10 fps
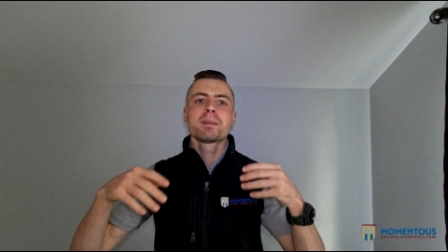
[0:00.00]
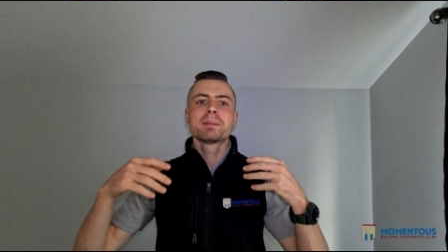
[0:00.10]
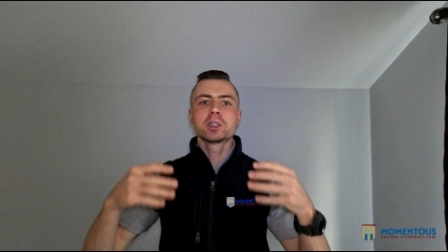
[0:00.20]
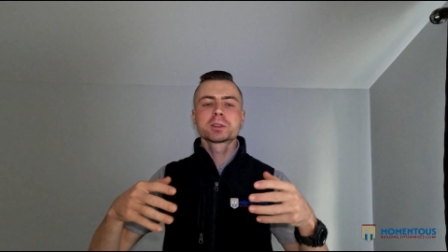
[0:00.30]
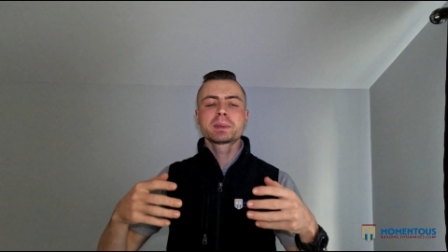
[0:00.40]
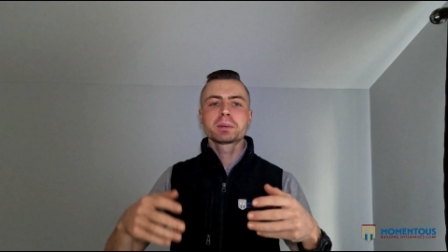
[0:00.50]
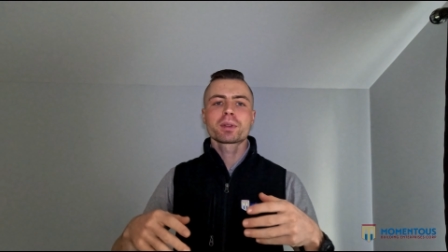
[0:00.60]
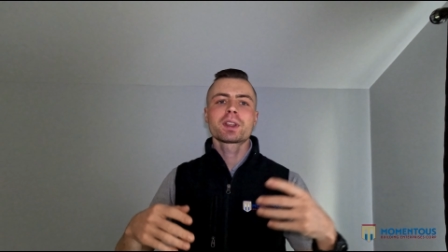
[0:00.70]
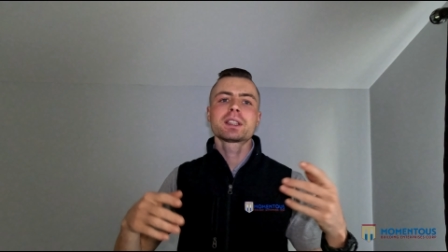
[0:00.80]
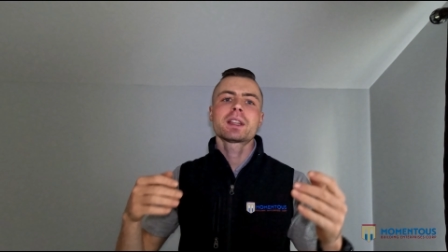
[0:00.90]
Most people
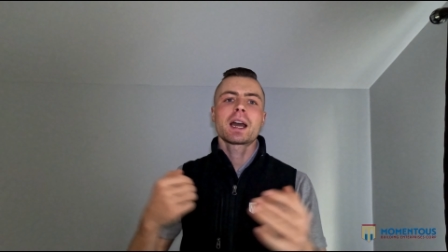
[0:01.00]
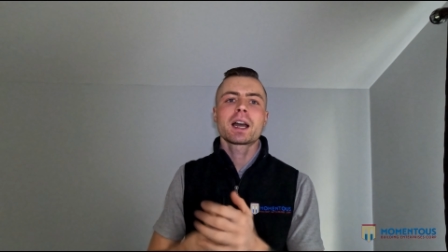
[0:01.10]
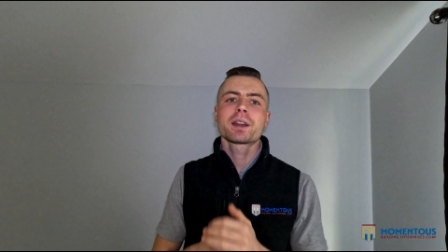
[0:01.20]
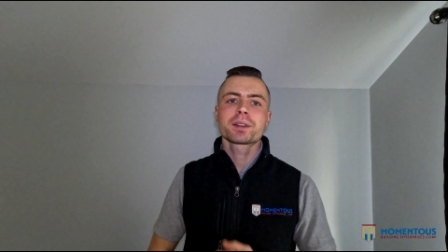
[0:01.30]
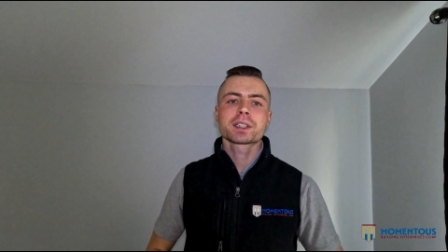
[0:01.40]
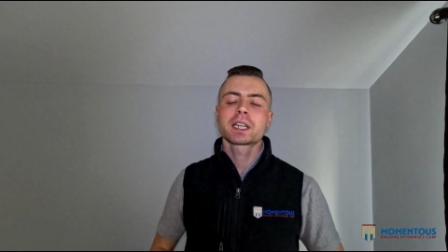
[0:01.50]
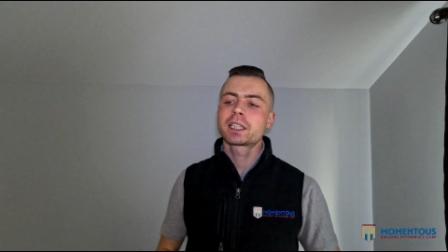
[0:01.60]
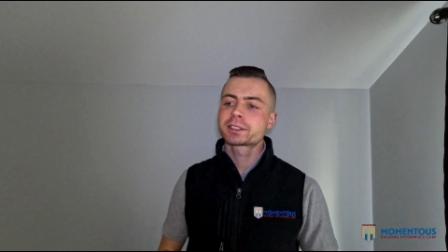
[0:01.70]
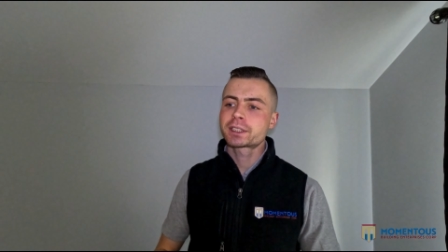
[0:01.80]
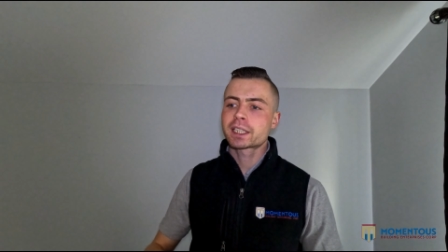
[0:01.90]
think they hire their
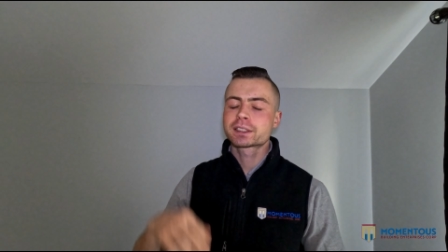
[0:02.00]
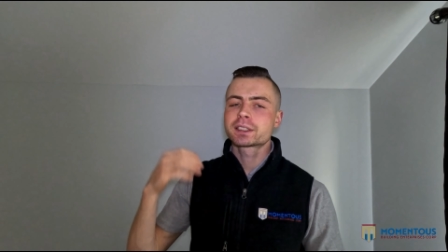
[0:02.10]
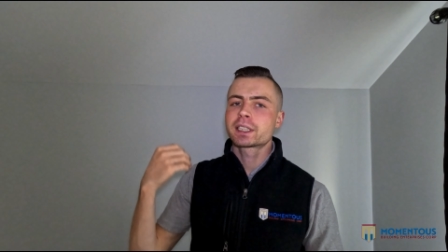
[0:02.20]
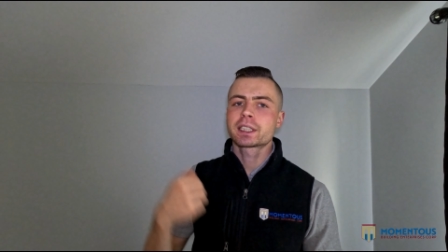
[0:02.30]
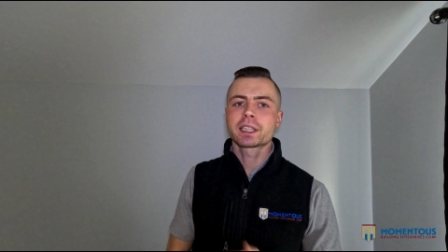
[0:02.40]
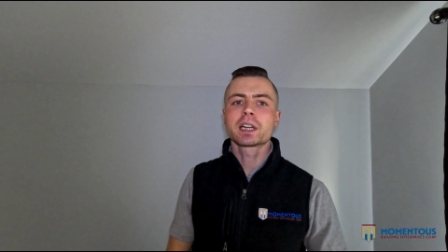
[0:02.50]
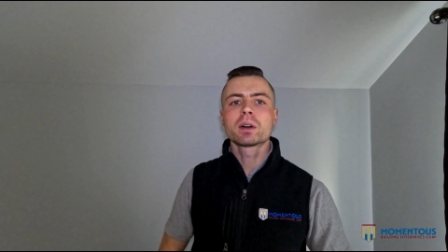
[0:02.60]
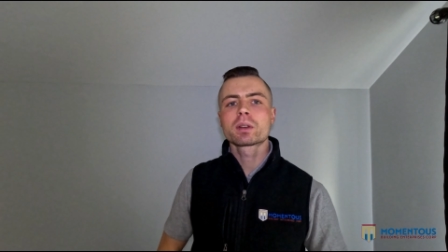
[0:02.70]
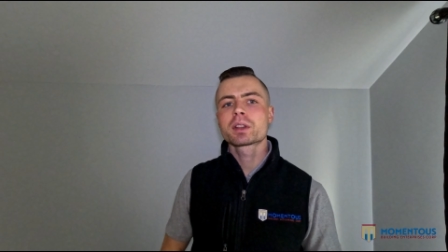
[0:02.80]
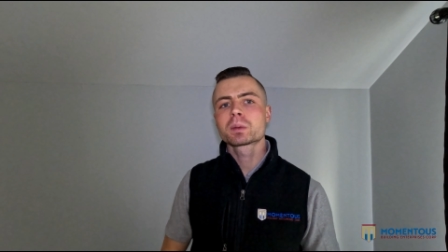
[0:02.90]
contractor, they get
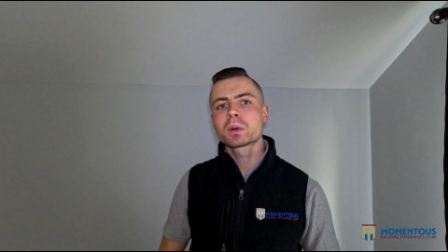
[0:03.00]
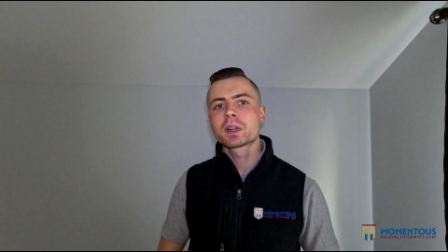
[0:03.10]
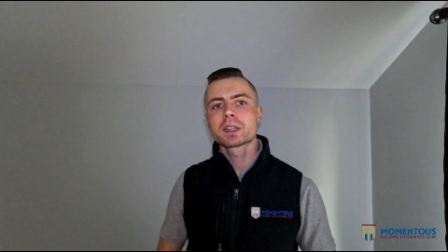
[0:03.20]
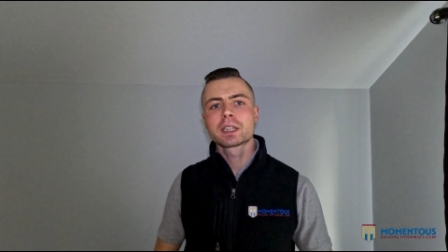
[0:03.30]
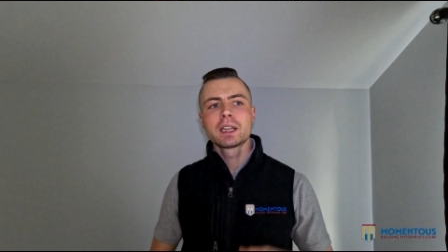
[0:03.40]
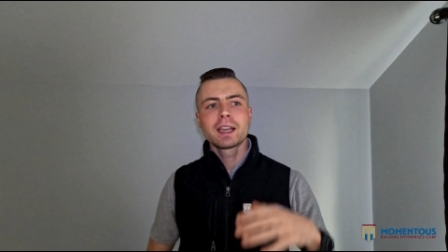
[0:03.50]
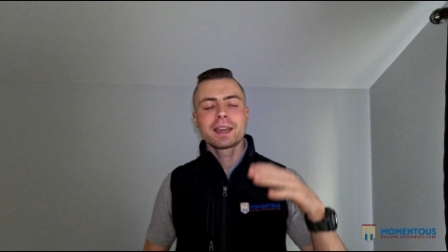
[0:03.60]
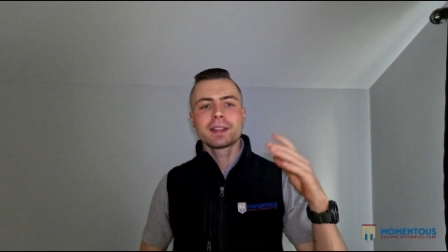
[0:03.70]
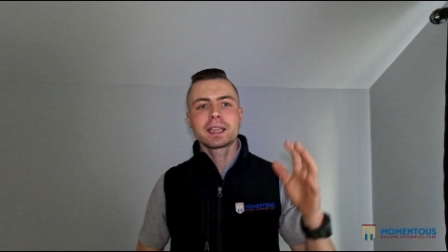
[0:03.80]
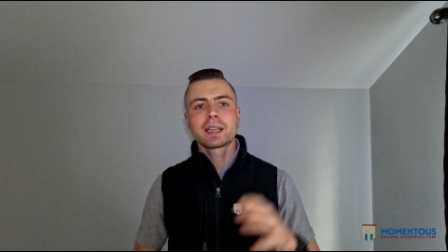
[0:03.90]
going on the work,
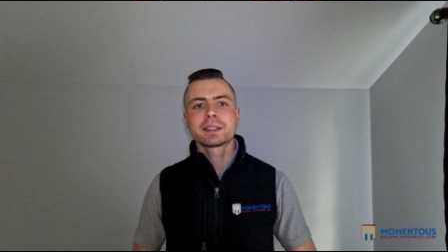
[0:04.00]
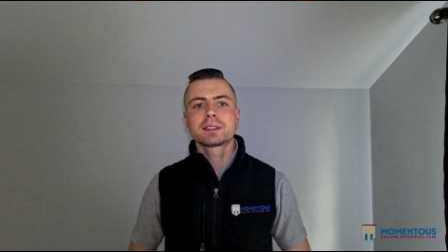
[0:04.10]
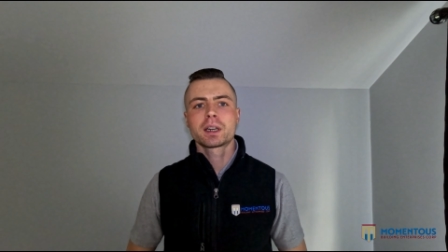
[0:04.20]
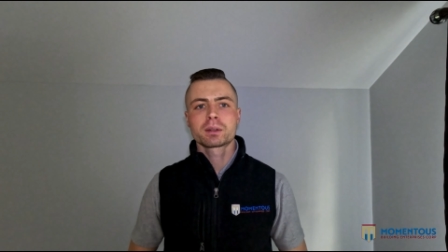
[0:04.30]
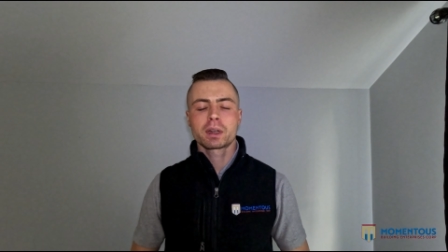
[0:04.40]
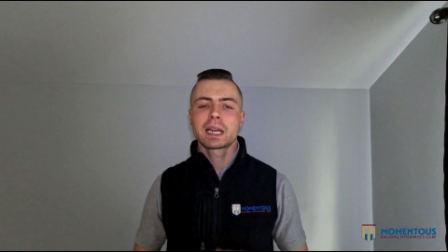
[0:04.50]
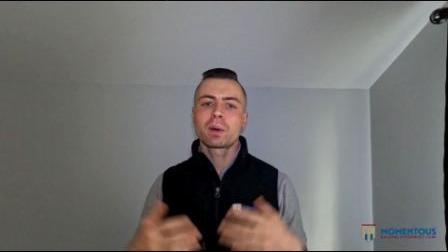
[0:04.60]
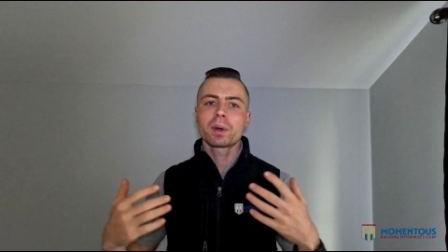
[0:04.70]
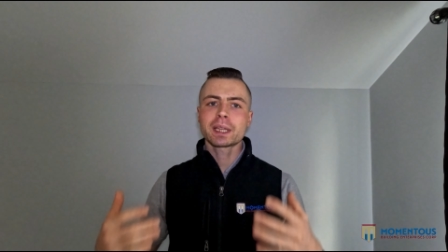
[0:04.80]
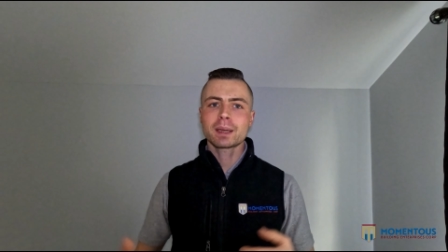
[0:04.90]
and they get it done, right? I
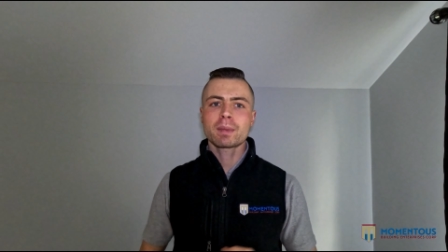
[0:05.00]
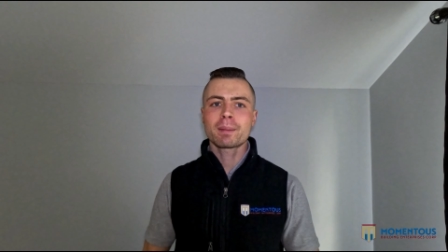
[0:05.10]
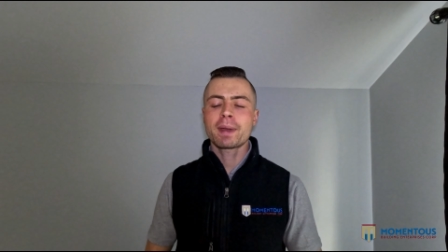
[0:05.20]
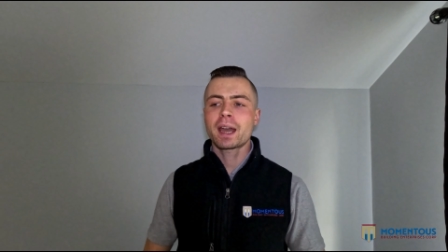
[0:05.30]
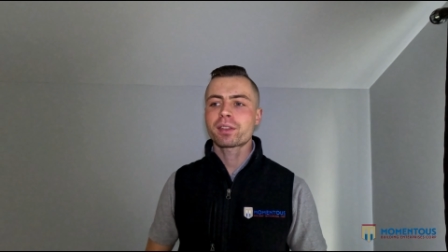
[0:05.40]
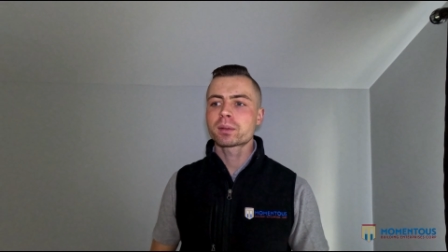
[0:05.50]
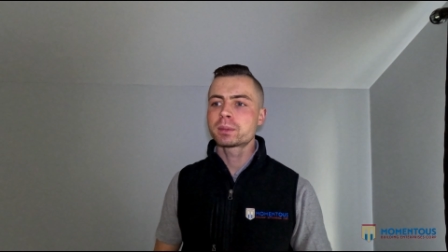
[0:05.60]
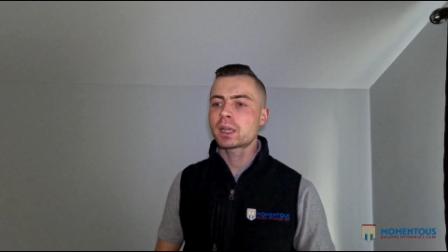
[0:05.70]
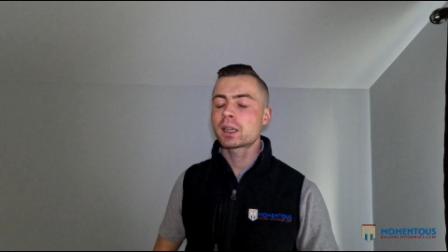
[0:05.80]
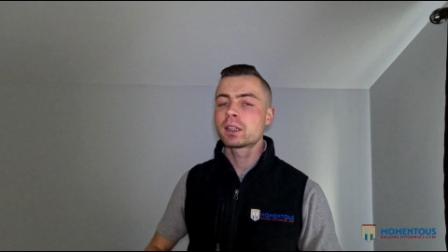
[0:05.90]
want to get my
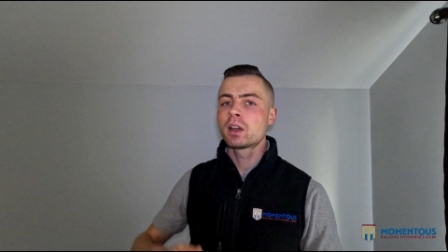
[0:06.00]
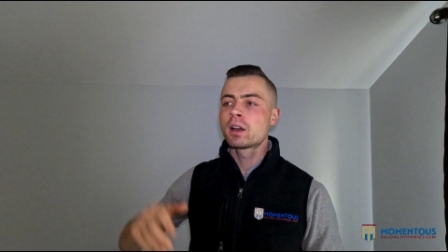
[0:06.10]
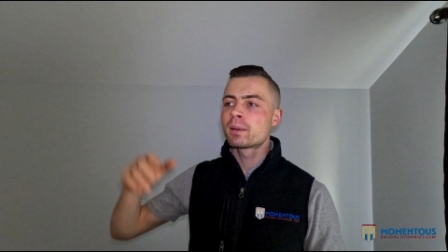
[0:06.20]
bathroom done.